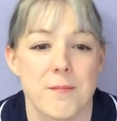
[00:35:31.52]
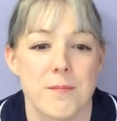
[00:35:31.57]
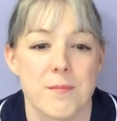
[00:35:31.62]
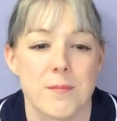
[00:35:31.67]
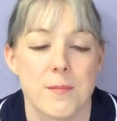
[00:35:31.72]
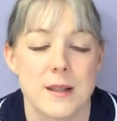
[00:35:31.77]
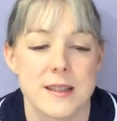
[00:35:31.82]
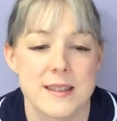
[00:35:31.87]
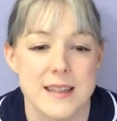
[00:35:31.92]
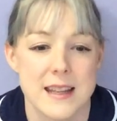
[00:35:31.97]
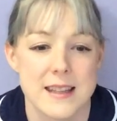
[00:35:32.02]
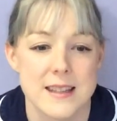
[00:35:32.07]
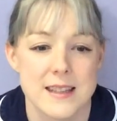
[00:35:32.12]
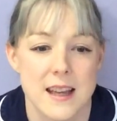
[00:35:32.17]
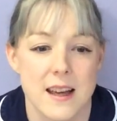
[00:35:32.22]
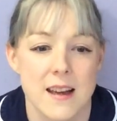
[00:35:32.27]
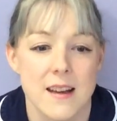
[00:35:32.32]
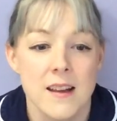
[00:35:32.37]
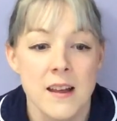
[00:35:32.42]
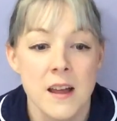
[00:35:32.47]

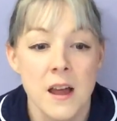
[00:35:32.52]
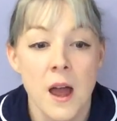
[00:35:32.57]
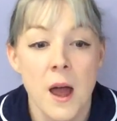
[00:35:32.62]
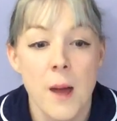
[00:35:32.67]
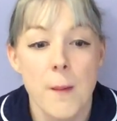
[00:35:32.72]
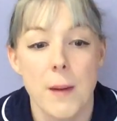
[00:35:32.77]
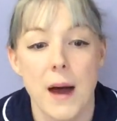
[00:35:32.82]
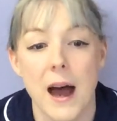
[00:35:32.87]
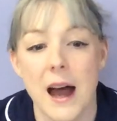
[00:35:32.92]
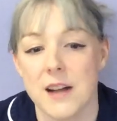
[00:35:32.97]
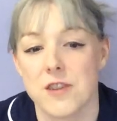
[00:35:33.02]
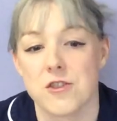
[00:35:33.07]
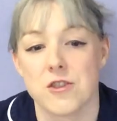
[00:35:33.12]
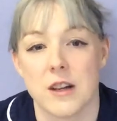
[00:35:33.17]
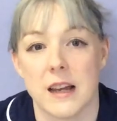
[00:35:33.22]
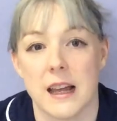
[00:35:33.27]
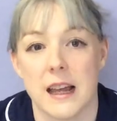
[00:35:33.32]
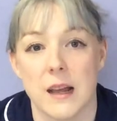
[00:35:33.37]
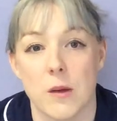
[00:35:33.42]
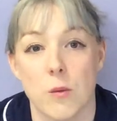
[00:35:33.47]
placenta, but
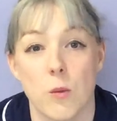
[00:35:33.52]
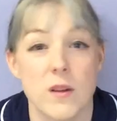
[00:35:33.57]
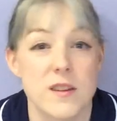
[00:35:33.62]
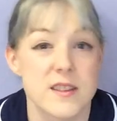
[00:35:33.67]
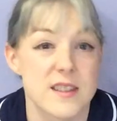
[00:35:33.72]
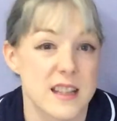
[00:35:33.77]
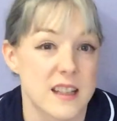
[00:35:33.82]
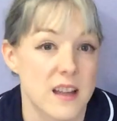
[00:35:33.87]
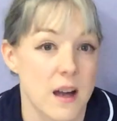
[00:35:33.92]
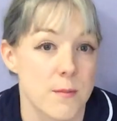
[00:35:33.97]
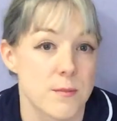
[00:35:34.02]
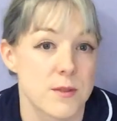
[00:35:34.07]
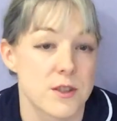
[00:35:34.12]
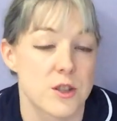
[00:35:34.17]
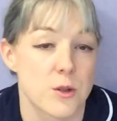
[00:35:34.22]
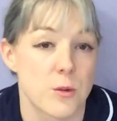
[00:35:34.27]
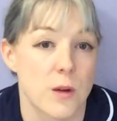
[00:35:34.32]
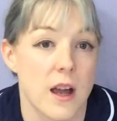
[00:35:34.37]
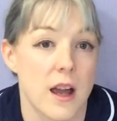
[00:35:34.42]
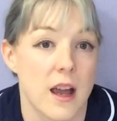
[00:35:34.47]
actually once it comes
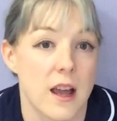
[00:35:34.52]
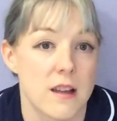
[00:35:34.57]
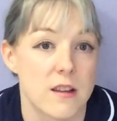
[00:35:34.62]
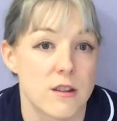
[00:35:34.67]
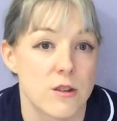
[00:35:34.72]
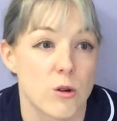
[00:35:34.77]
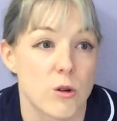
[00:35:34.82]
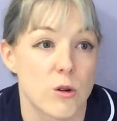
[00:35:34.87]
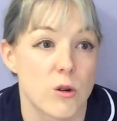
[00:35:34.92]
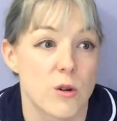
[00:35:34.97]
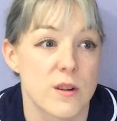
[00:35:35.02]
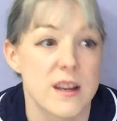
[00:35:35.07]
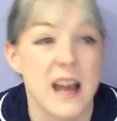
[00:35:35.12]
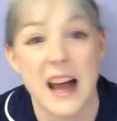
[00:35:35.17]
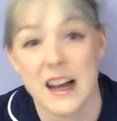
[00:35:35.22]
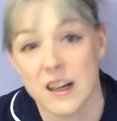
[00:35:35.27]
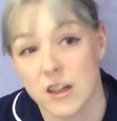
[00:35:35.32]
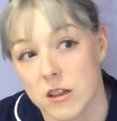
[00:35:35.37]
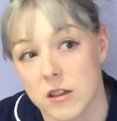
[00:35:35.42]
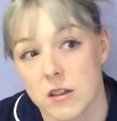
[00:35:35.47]
to it, you're
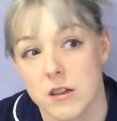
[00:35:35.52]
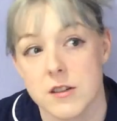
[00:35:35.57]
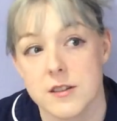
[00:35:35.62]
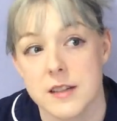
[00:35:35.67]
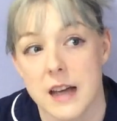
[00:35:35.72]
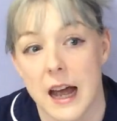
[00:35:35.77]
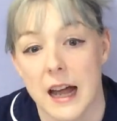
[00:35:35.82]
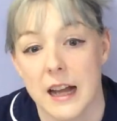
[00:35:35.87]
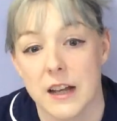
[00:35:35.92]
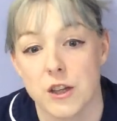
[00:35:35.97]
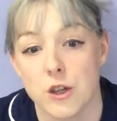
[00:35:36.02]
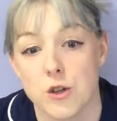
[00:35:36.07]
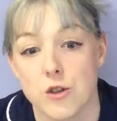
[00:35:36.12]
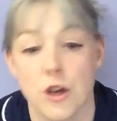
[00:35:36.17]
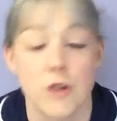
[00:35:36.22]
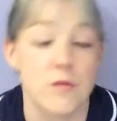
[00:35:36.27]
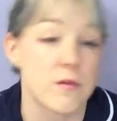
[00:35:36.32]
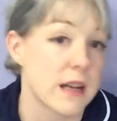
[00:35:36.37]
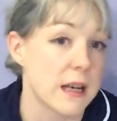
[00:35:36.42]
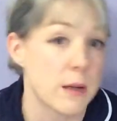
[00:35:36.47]
knackered and you
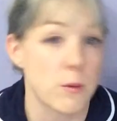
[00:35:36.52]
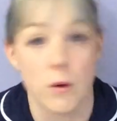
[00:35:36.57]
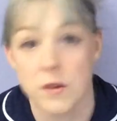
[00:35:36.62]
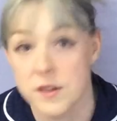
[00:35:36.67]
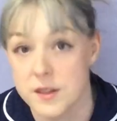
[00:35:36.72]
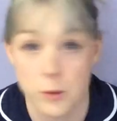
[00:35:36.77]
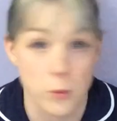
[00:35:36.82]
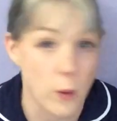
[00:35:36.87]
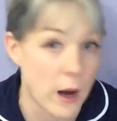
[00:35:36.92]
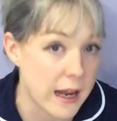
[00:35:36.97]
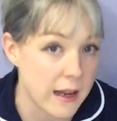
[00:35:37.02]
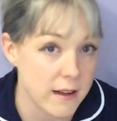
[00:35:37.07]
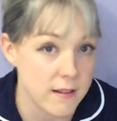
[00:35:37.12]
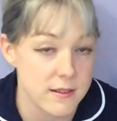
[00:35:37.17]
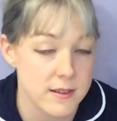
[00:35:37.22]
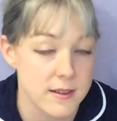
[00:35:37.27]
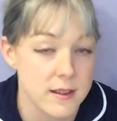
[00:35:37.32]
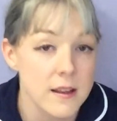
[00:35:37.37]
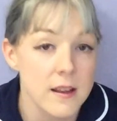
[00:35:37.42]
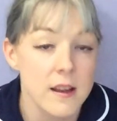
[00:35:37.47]
don't really want to
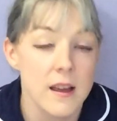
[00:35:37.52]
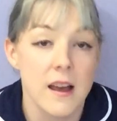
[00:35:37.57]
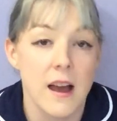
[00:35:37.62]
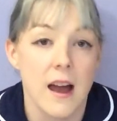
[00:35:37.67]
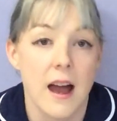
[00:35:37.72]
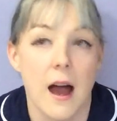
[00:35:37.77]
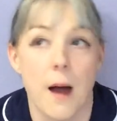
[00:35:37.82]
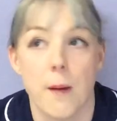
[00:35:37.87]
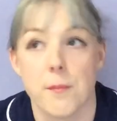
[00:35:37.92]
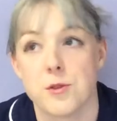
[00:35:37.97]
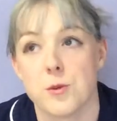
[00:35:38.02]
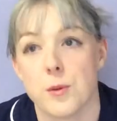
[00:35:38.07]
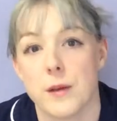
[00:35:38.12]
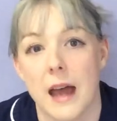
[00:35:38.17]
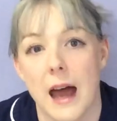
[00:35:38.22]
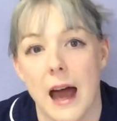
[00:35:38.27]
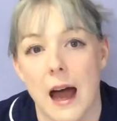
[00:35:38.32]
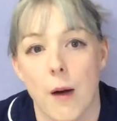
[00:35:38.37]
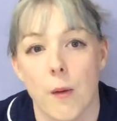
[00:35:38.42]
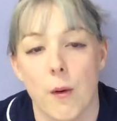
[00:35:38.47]
wait up to an
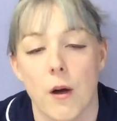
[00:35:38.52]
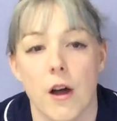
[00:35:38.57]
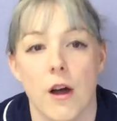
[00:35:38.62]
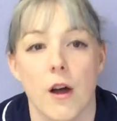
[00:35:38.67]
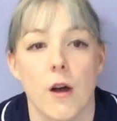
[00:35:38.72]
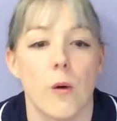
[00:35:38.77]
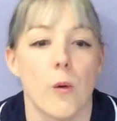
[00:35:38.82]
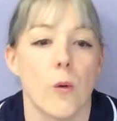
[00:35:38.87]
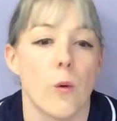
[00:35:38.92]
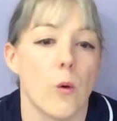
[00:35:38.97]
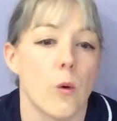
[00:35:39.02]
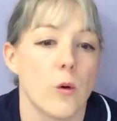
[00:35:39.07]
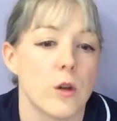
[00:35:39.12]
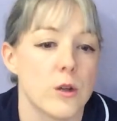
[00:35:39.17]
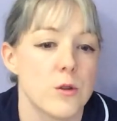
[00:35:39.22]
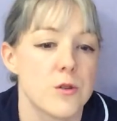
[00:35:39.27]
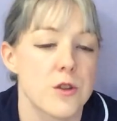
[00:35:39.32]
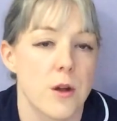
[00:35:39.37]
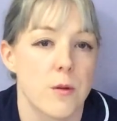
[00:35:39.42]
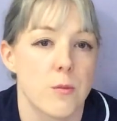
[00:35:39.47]
hour, or
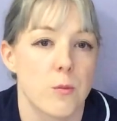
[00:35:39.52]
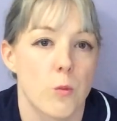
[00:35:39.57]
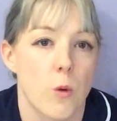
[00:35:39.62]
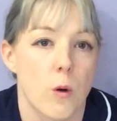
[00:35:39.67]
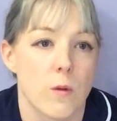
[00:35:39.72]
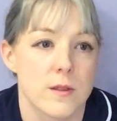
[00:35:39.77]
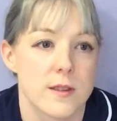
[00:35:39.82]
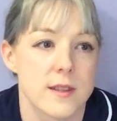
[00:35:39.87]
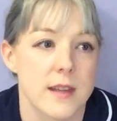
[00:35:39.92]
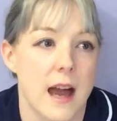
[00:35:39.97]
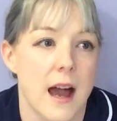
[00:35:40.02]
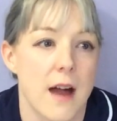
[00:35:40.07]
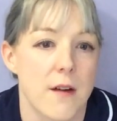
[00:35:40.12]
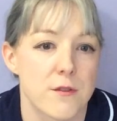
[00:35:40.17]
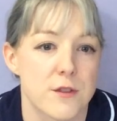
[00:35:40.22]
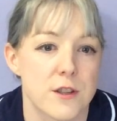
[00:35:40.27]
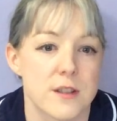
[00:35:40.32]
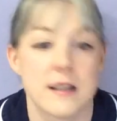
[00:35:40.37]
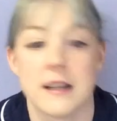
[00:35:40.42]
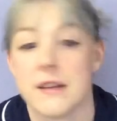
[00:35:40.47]
you don't want to have
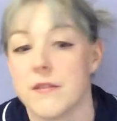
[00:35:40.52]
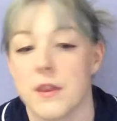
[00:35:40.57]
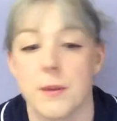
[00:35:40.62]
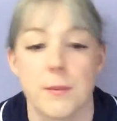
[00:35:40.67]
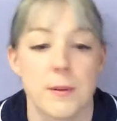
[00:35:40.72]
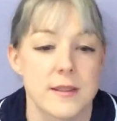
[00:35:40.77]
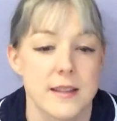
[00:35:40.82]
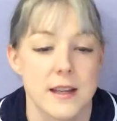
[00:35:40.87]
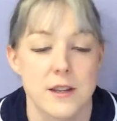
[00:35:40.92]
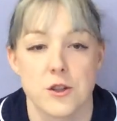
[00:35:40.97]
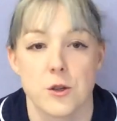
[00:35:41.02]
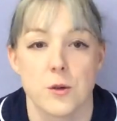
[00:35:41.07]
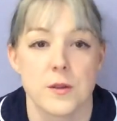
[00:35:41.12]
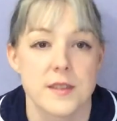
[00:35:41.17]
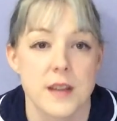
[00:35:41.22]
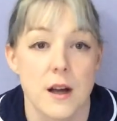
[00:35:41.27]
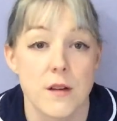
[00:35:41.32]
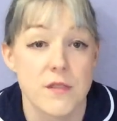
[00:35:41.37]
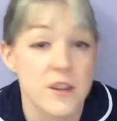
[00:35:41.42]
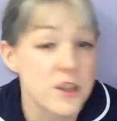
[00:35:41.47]
to deliver the placenta
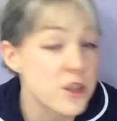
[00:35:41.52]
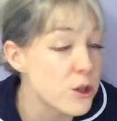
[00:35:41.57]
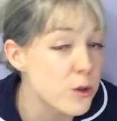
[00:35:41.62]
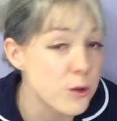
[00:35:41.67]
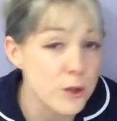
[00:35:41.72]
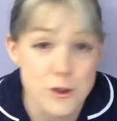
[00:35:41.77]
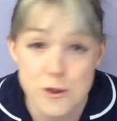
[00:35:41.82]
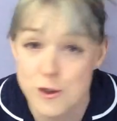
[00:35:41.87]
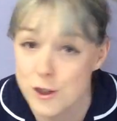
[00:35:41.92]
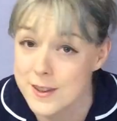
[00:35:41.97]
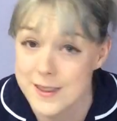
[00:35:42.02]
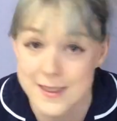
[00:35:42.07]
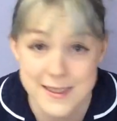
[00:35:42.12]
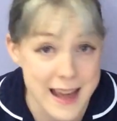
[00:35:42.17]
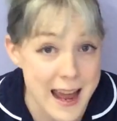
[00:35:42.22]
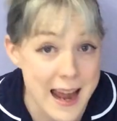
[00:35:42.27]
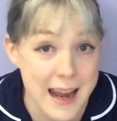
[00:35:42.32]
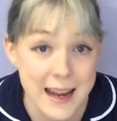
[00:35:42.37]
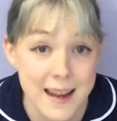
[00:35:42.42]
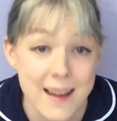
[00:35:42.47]
yourself, then you can just
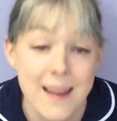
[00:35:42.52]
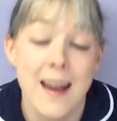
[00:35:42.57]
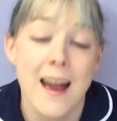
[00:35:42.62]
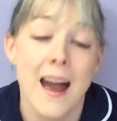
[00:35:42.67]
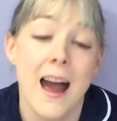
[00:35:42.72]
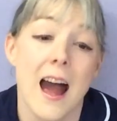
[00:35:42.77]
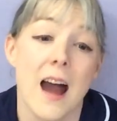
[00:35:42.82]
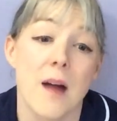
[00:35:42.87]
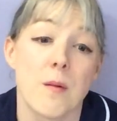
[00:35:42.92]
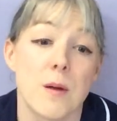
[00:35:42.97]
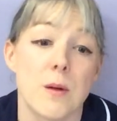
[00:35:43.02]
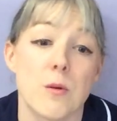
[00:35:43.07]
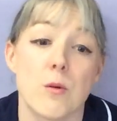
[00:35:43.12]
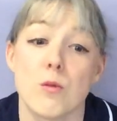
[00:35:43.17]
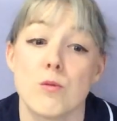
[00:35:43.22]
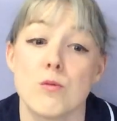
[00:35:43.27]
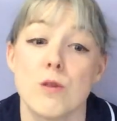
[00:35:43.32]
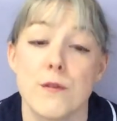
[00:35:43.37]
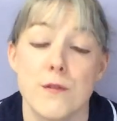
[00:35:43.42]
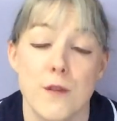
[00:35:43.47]
say, and we
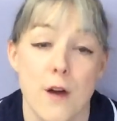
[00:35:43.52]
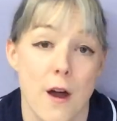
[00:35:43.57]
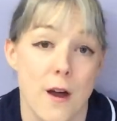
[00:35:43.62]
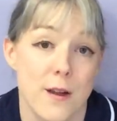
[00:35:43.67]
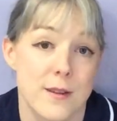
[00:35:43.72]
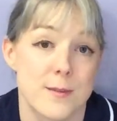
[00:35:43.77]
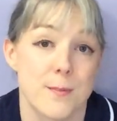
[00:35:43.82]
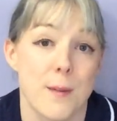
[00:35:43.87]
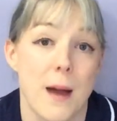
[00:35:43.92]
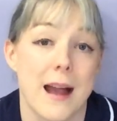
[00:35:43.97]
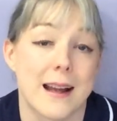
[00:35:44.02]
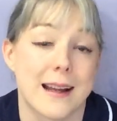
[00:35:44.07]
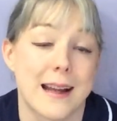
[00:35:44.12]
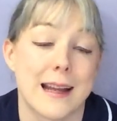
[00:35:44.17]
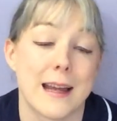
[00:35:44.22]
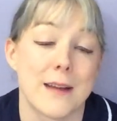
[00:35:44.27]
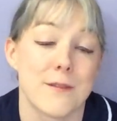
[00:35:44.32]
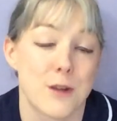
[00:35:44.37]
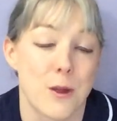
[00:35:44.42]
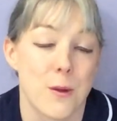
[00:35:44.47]
will revert back
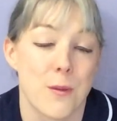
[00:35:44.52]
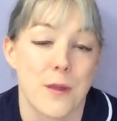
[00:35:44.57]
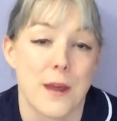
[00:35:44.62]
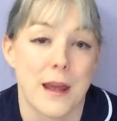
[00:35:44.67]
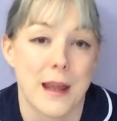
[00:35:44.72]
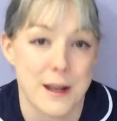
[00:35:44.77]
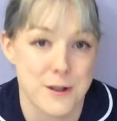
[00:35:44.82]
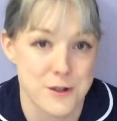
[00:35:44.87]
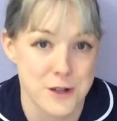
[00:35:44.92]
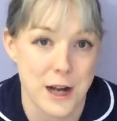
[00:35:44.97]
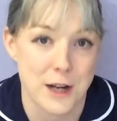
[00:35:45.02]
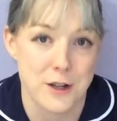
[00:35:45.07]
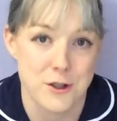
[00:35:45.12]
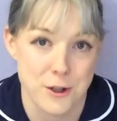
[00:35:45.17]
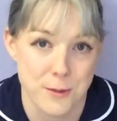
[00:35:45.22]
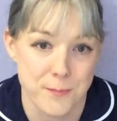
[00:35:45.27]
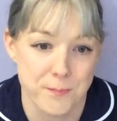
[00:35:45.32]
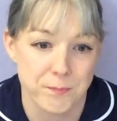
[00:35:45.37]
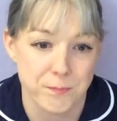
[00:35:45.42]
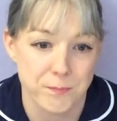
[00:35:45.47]
and give you the injection.